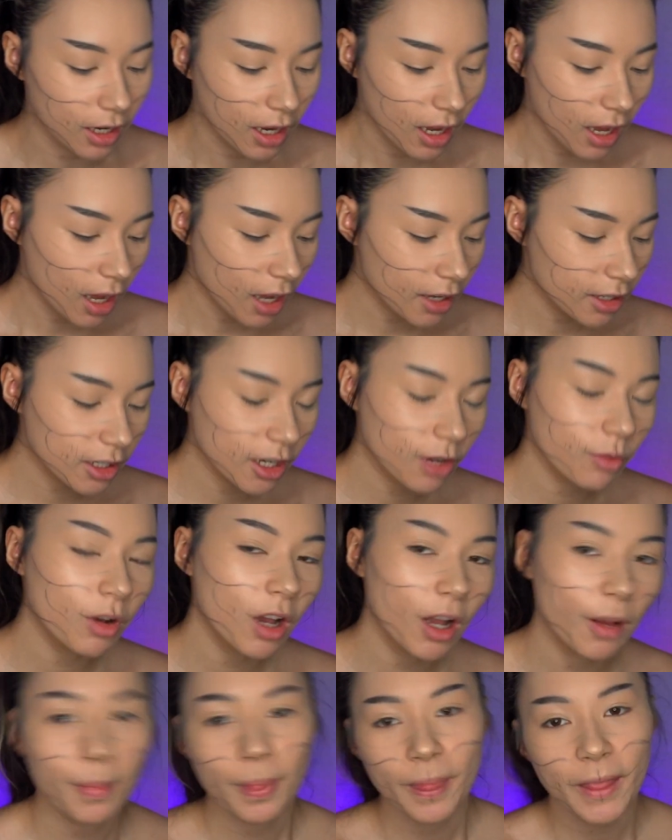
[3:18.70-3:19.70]
And you know
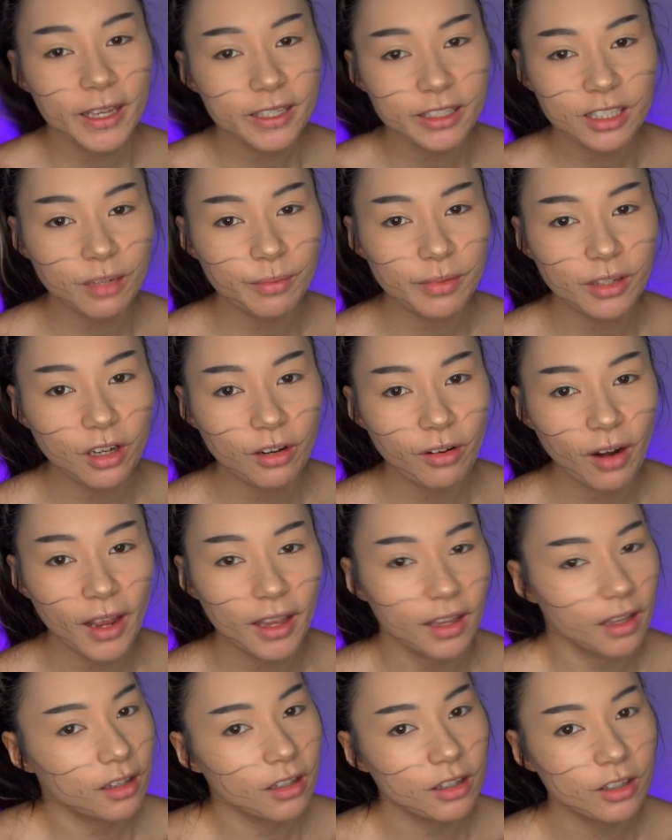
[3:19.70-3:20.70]
what? It's going to be
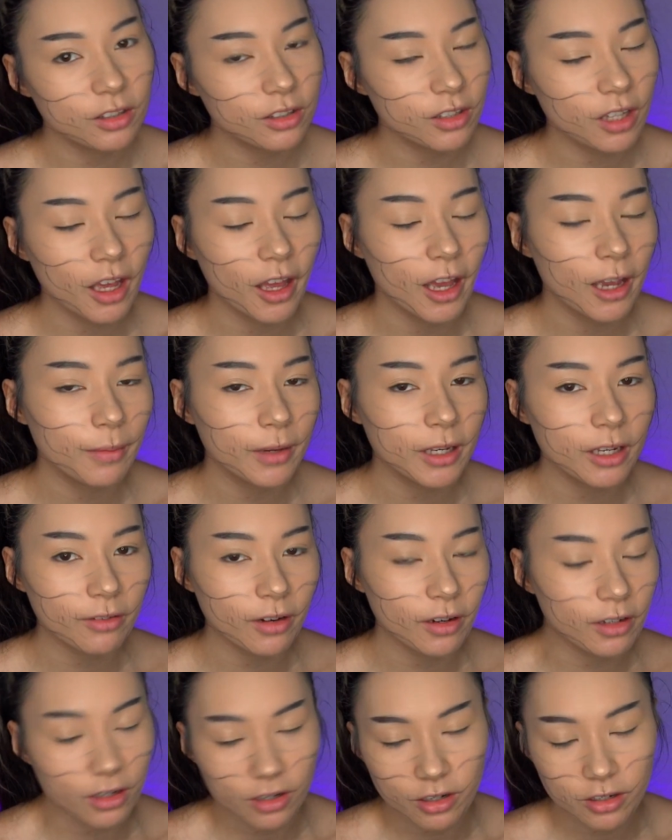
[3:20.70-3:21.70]
alright. You're just at home on your
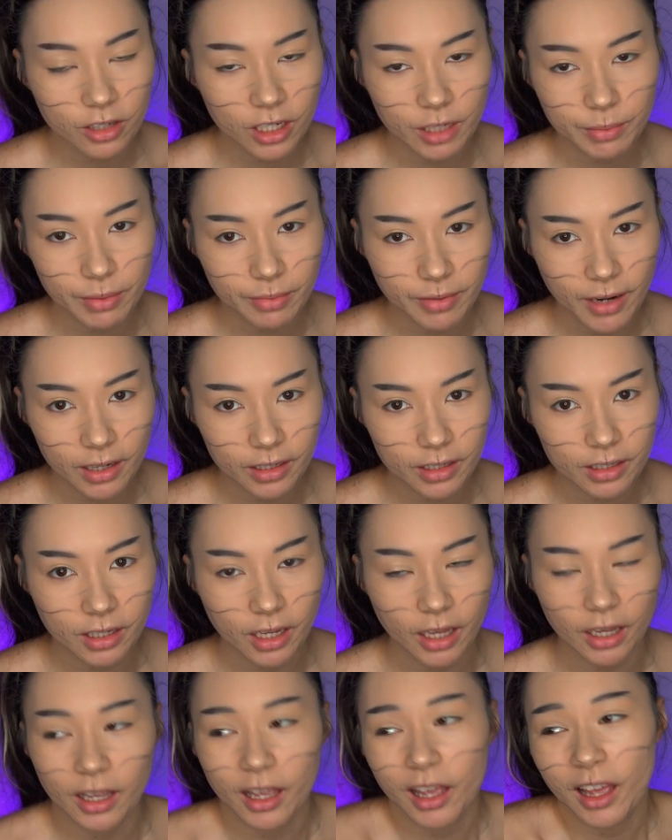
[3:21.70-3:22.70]
own. You're just going to be
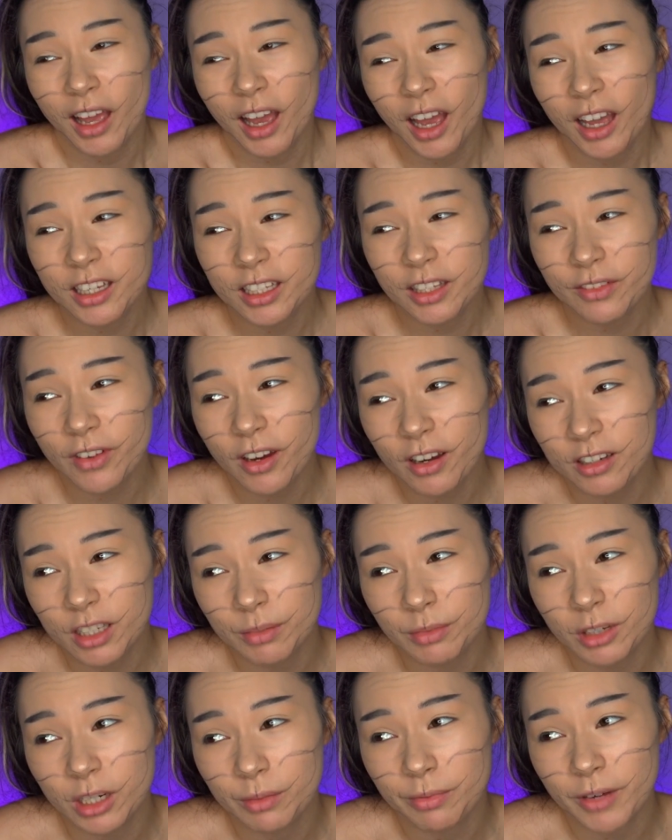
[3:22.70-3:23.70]
practicing. And it's the first time
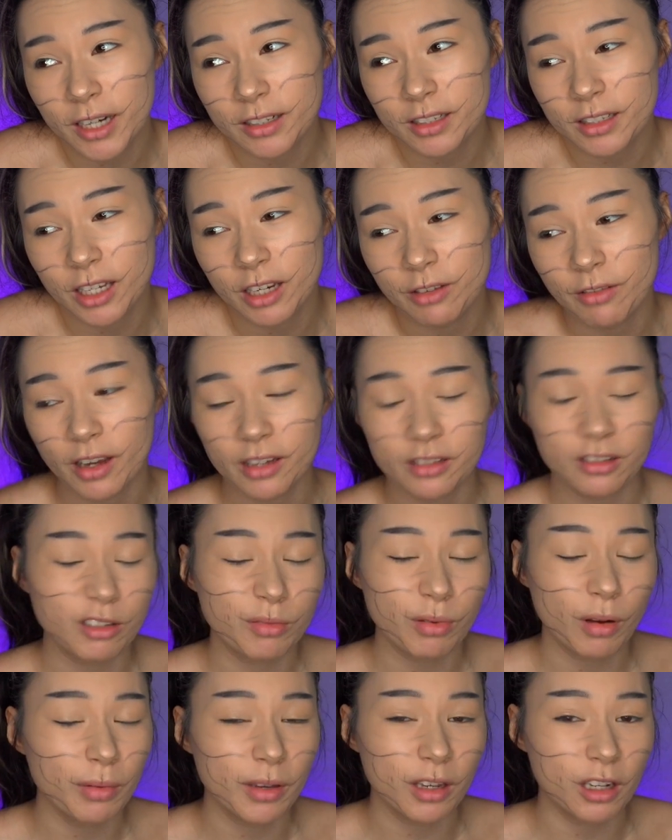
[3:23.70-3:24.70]
you're going to practice anyway, so it's
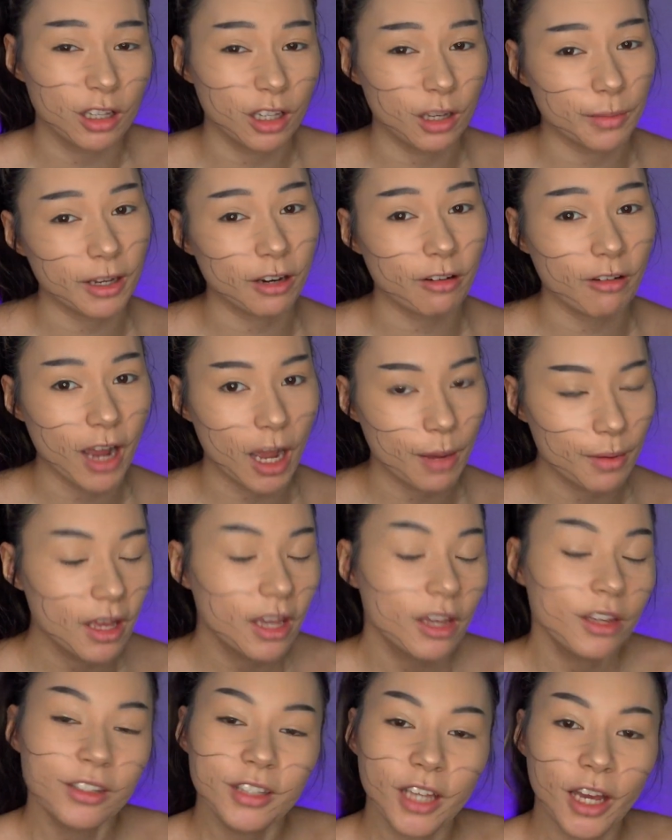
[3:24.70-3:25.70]
probably going to look a bit crap.
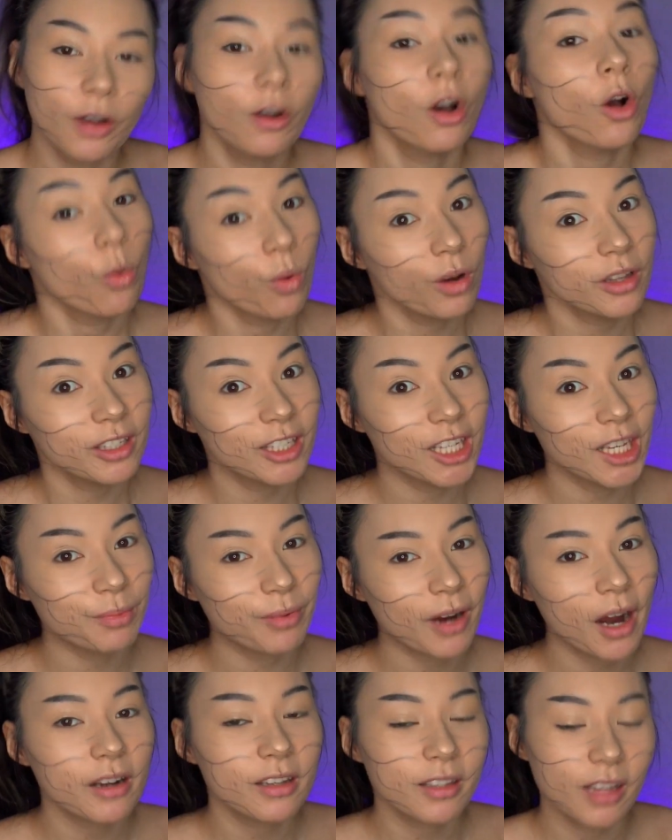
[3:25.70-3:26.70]
So once you keep
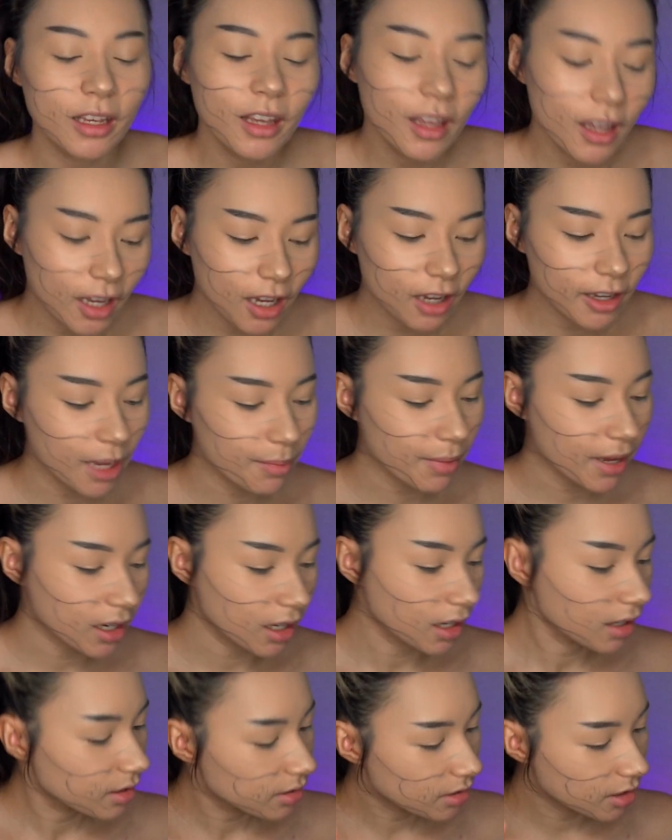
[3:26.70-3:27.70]
practicing, it'll get
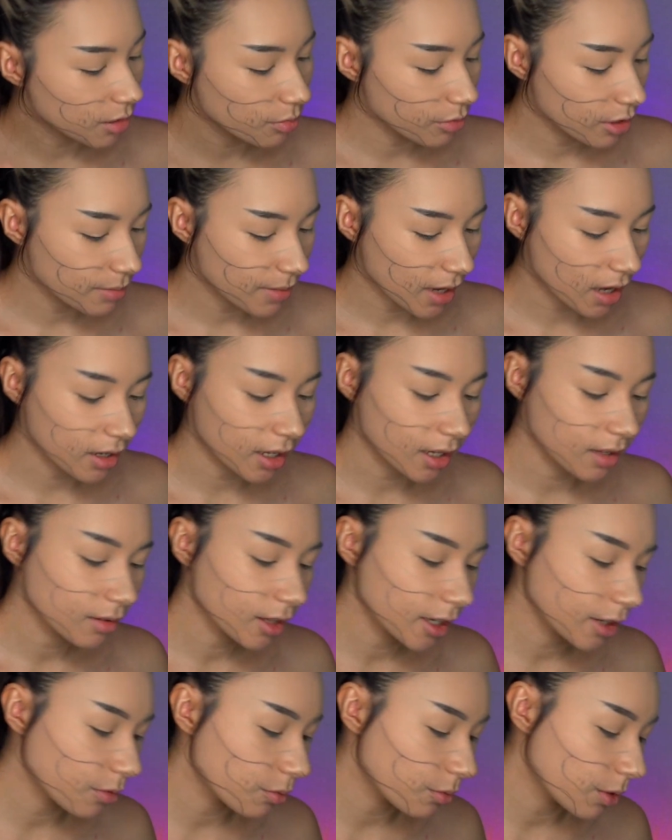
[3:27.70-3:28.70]
better. So don't worry about it.
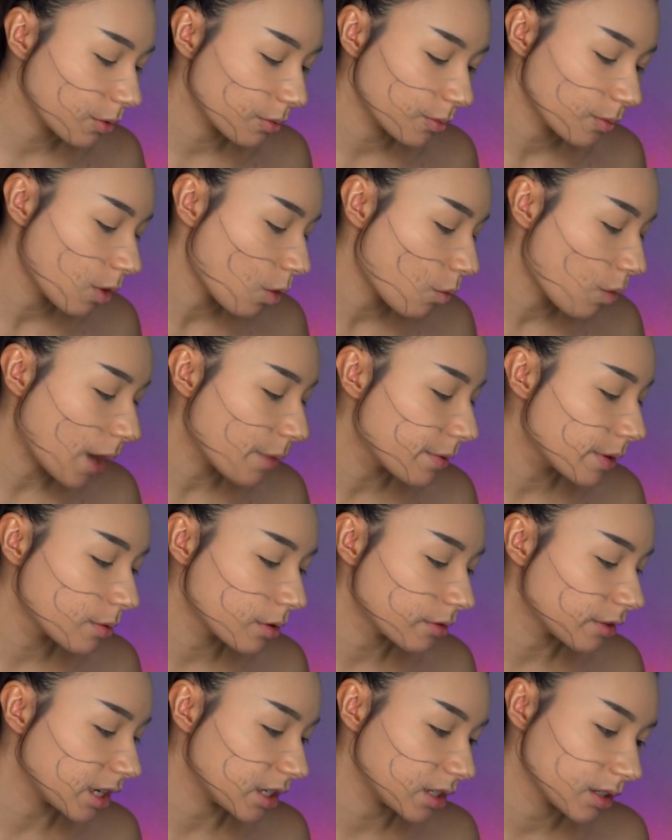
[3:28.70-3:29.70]
Like, why are we
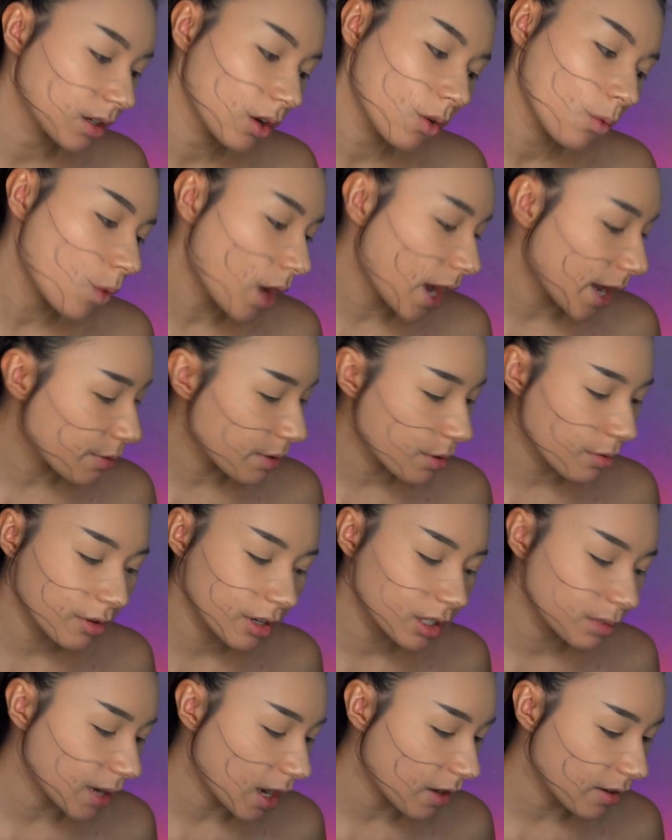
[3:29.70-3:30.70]
worried? Why are we
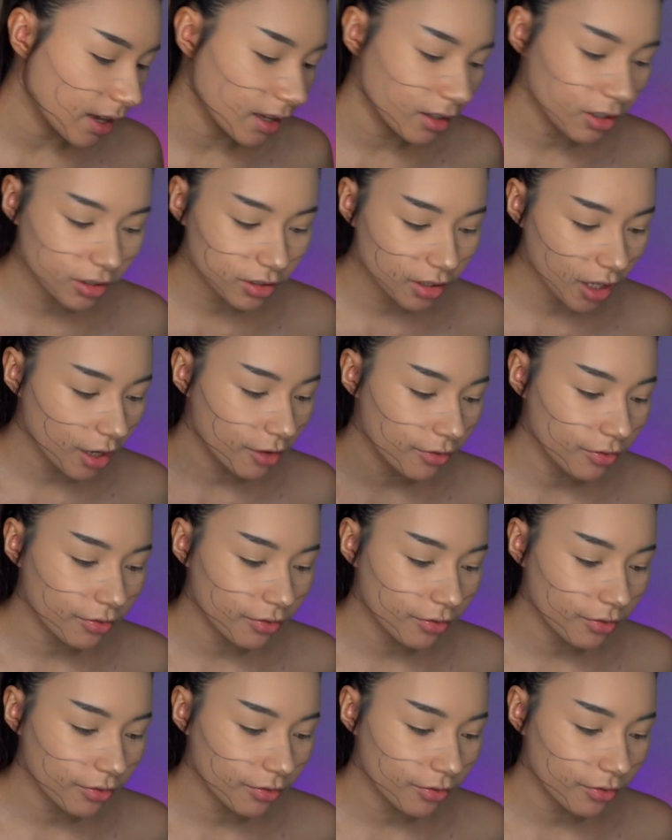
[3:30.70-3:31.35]
worried about it? Just go for